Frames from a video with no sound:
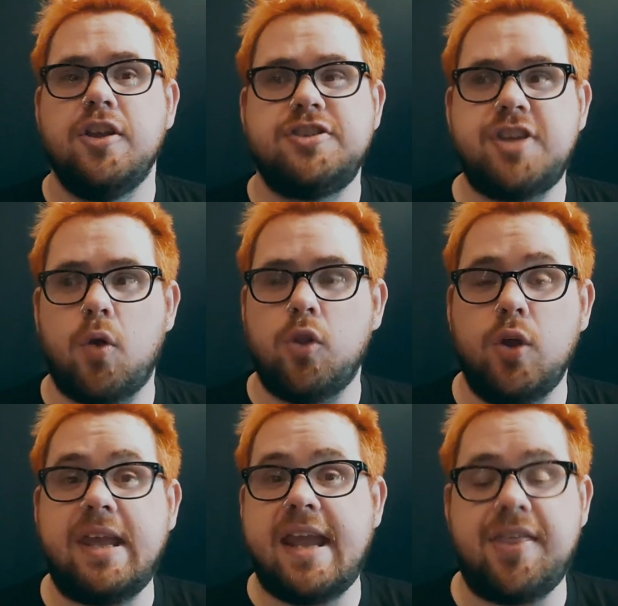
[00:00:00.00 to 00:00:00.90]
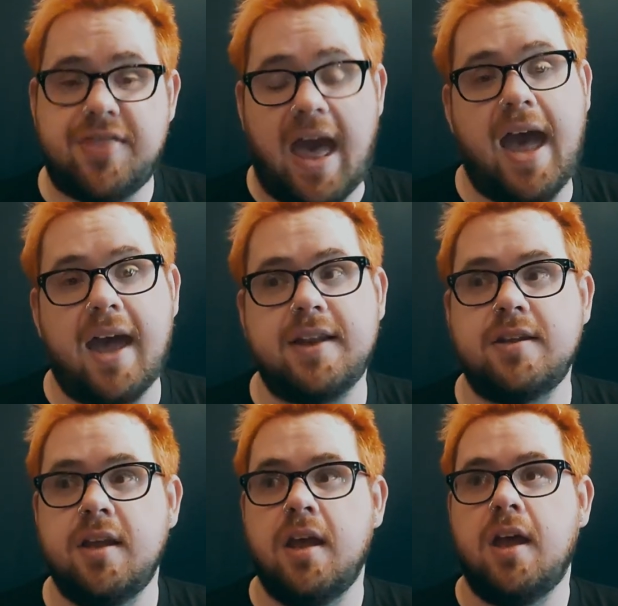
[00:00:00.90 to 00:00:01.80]
So looking at that,
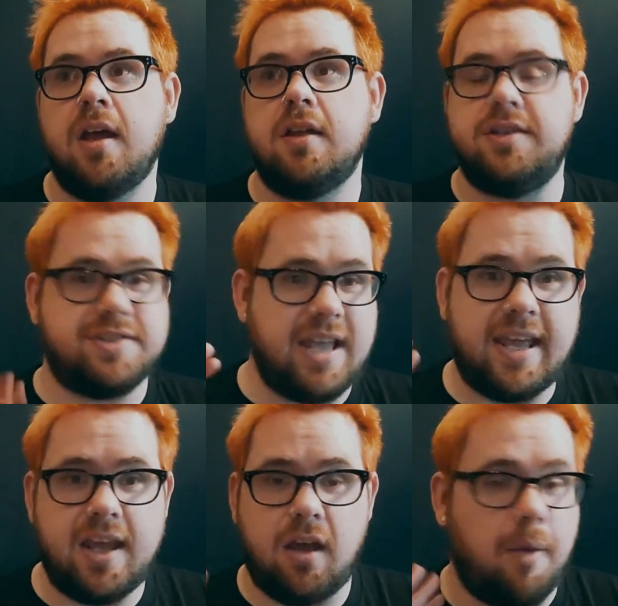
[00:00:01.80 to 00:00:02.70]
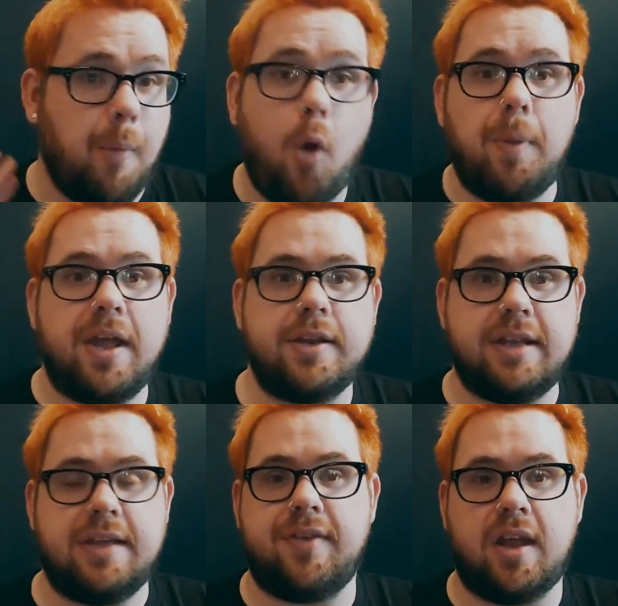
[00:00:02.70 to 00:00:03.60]
just taking a moment
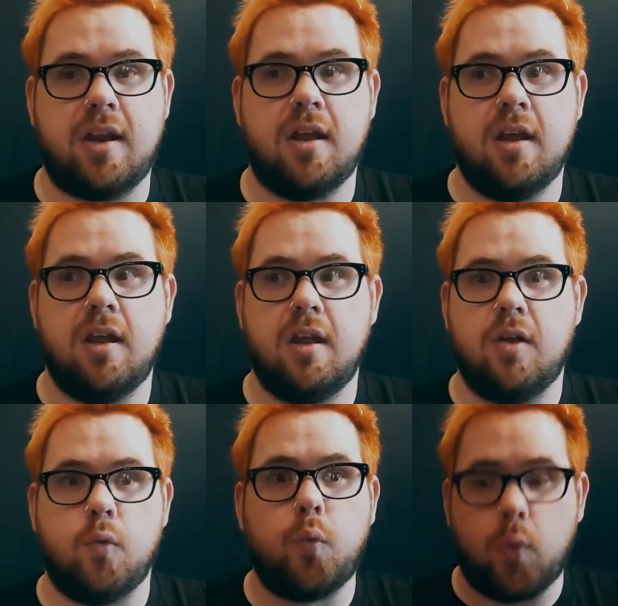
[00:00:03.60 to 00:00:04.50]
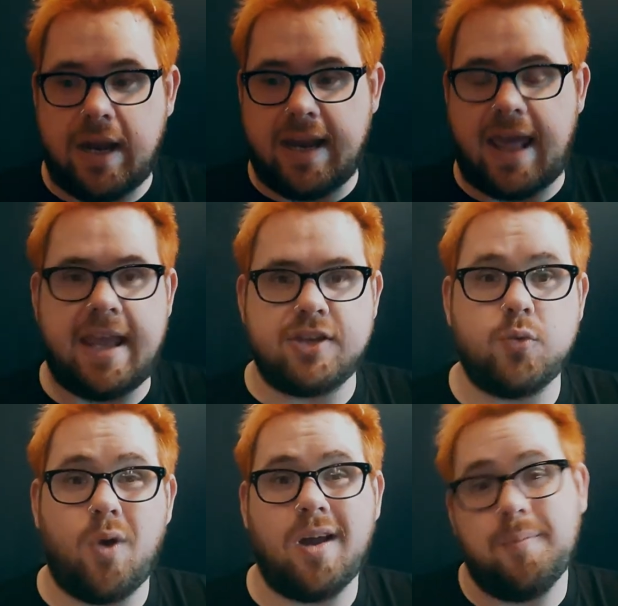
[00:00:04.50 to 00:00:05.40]
even, read each
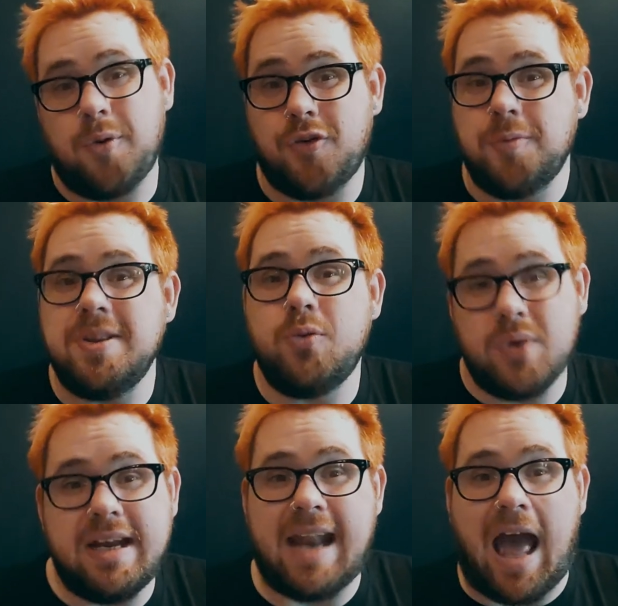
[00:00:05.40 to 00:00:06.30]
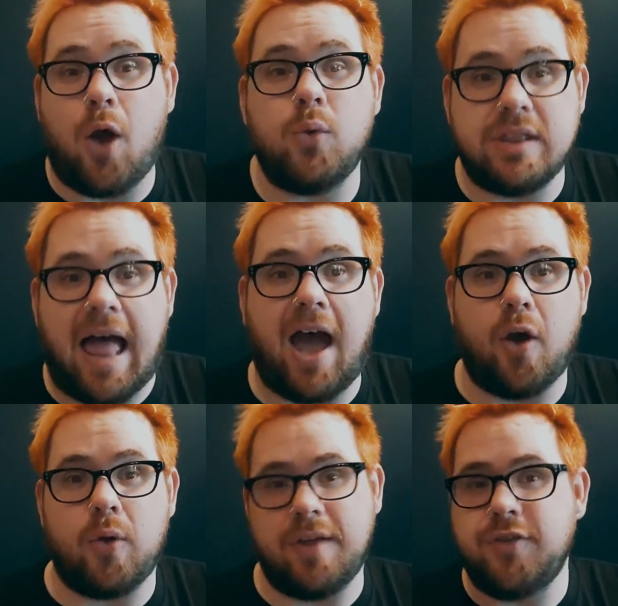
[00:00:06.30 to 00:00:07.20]
one, preferably read it out
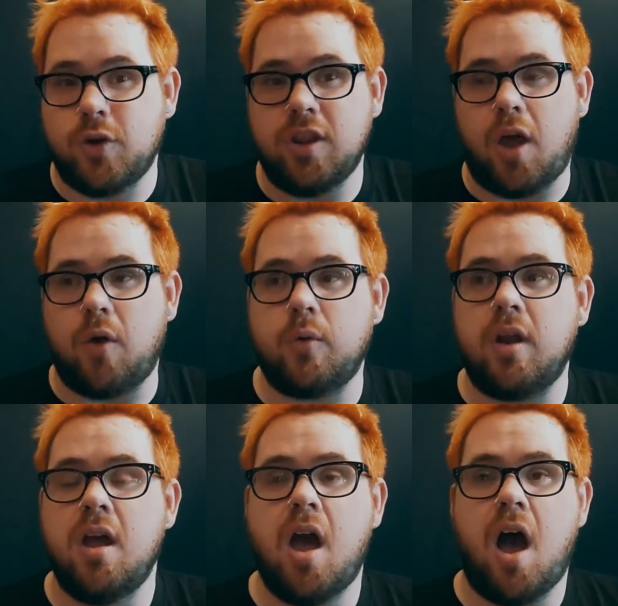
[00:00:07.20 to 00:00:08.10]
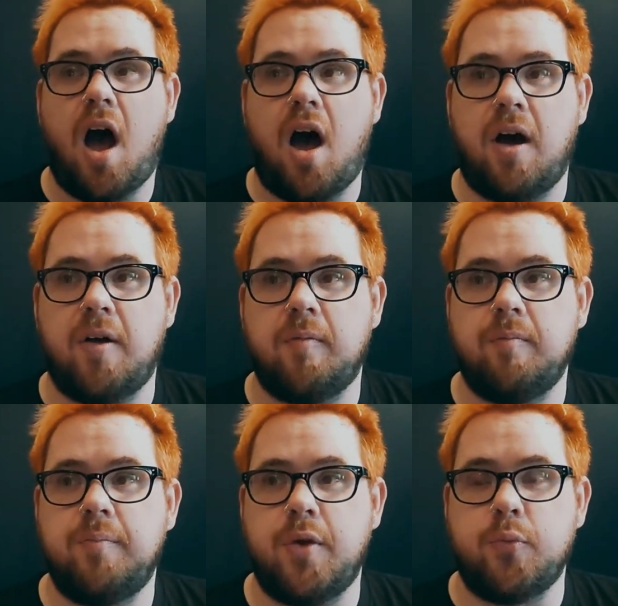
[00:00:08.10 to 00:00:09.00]
loud if you're alone,
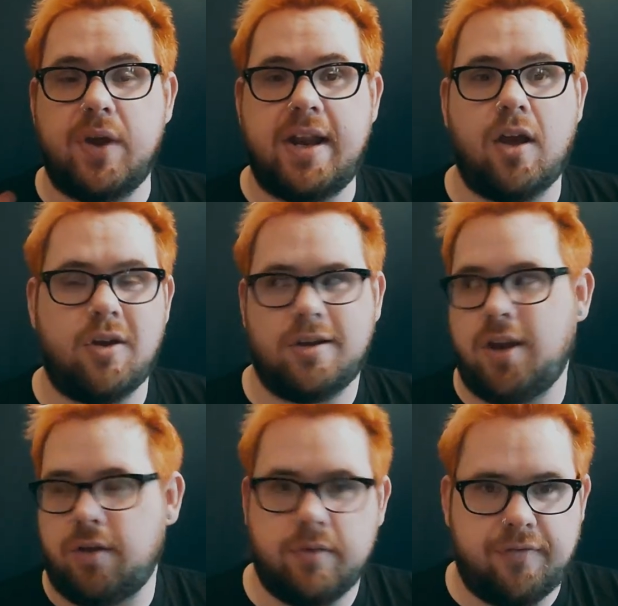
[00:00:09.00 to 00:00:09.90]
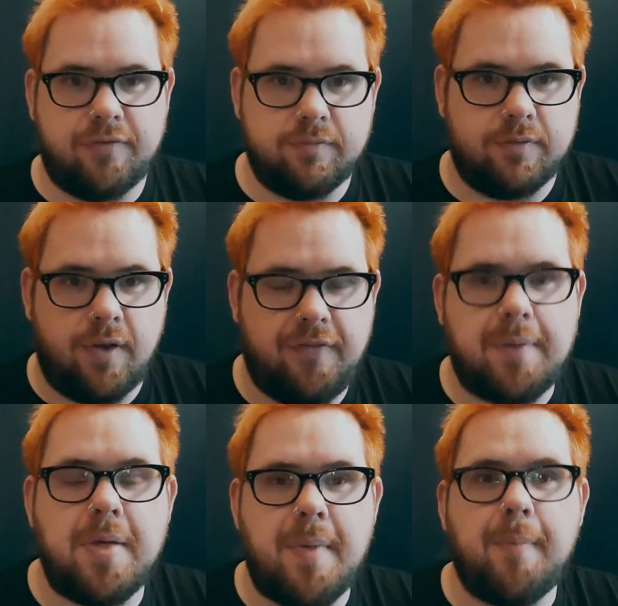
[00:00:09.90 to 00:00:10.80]
um, but read it, or, you know, if
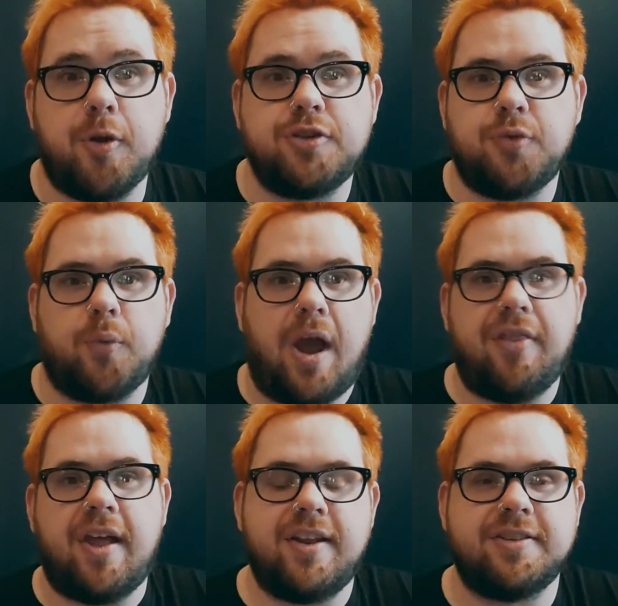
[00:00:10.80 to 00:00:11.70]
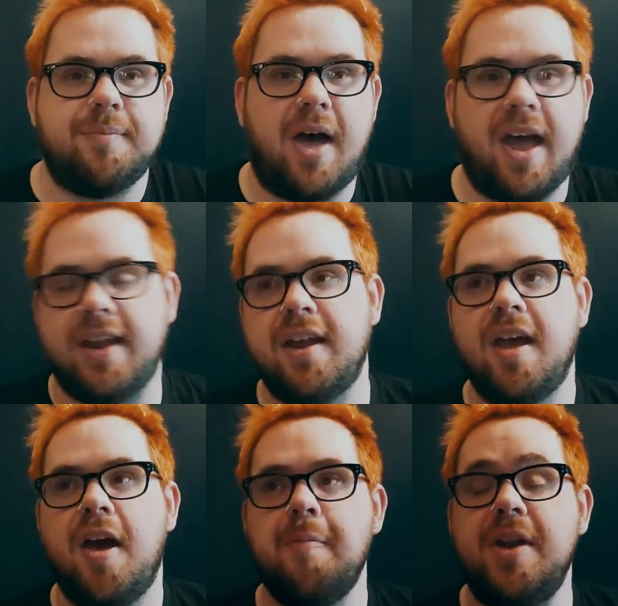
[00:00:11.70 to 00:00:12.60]
family members around, that doesn't mind.
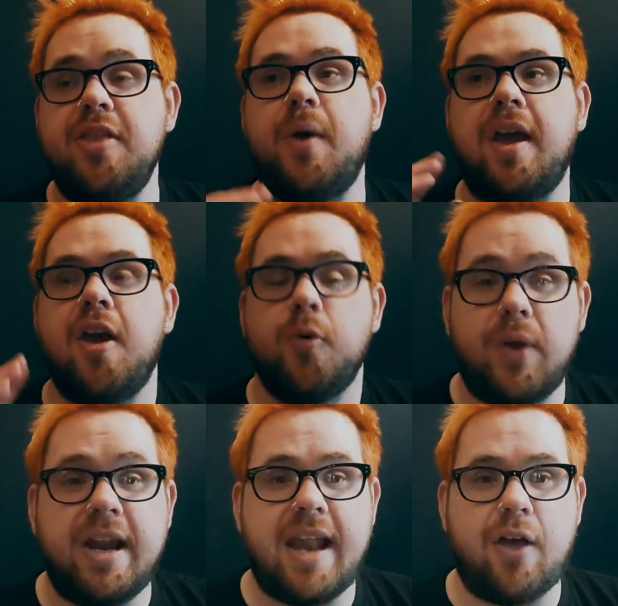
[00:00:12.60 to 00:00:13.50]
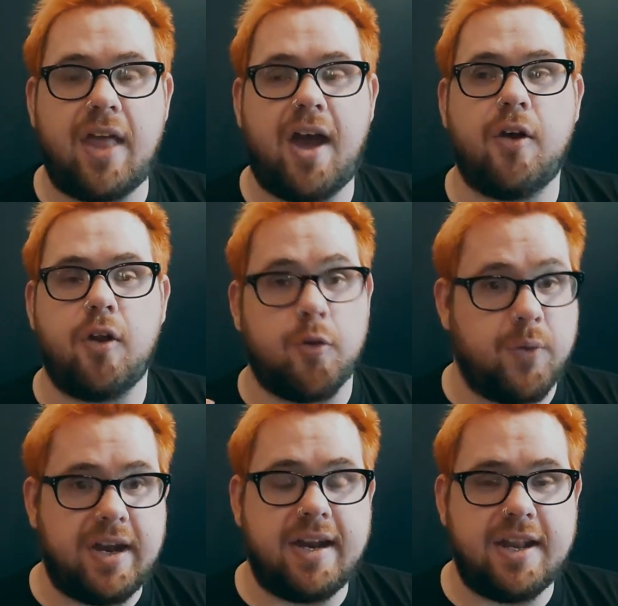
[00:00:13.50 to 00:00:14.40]
But either way, read it out loud or
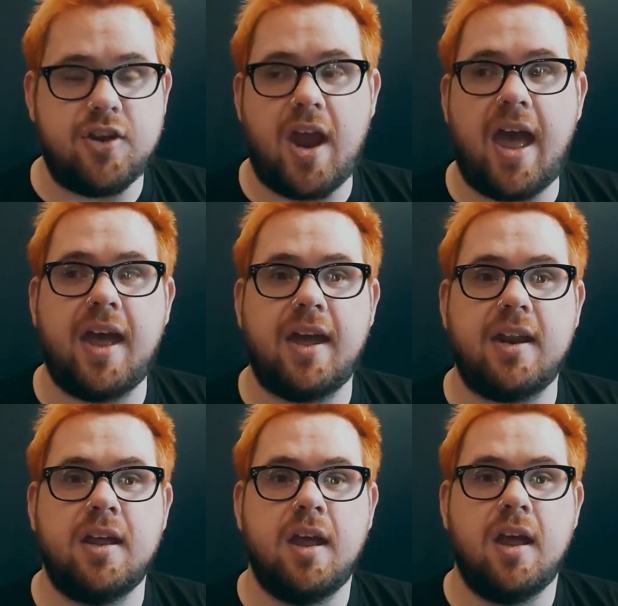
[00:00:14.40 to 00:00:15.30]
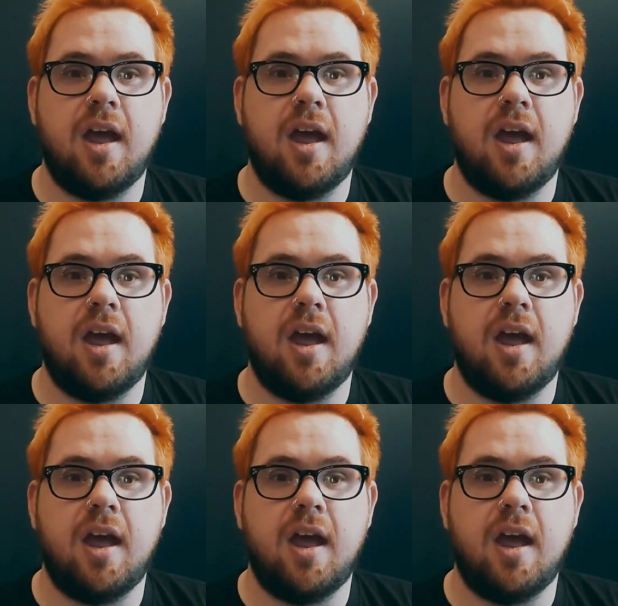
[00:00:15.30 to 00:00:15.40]
read it in your head.